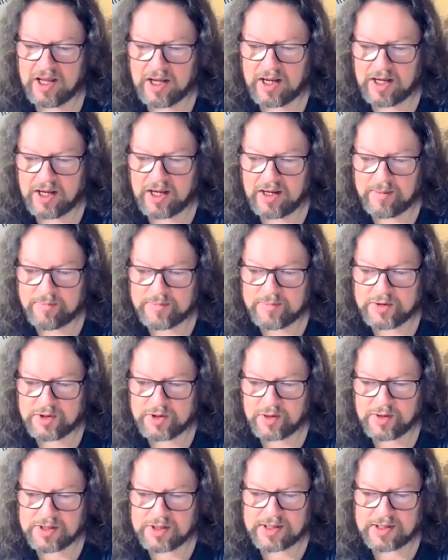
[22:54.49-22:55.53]

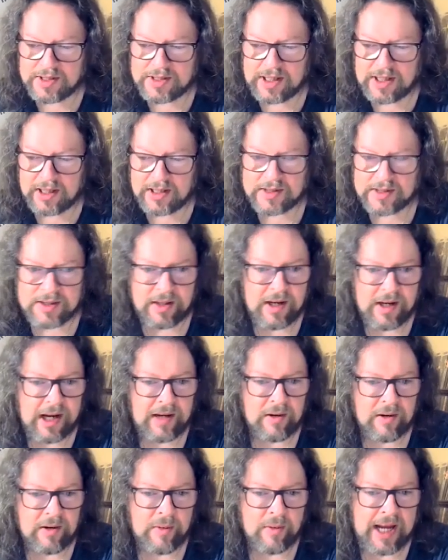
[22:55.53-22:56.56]
John didn't tell us though
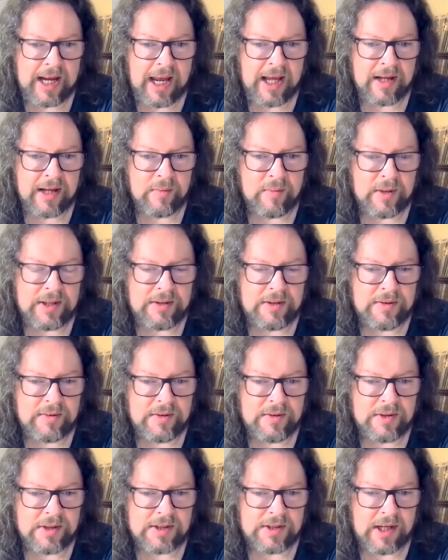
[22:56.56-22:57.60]
how long we had. We
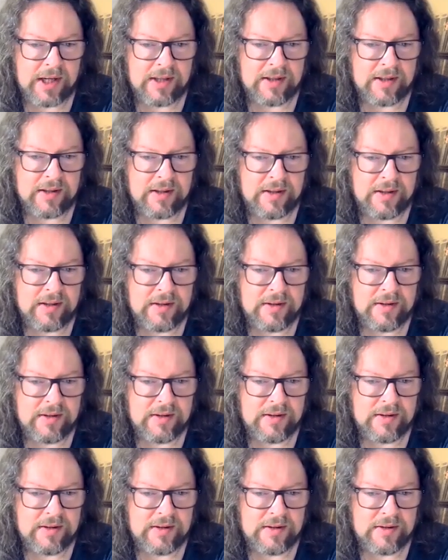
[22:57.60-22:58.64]
just had
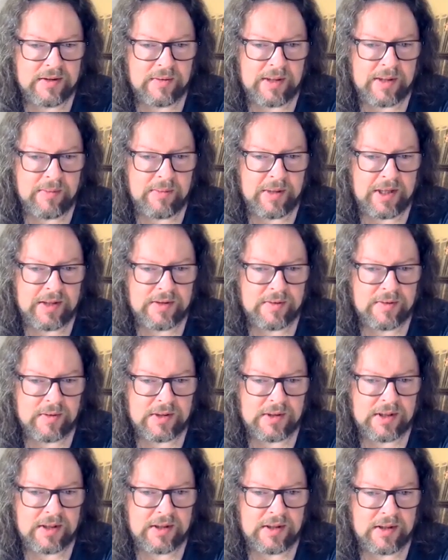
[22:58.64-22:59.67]
20 minutes,
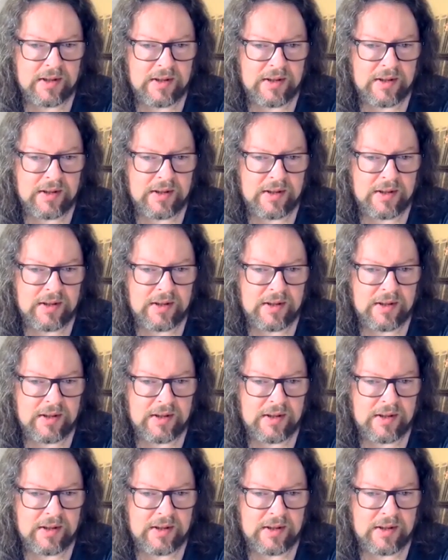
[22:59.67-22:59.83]
was it?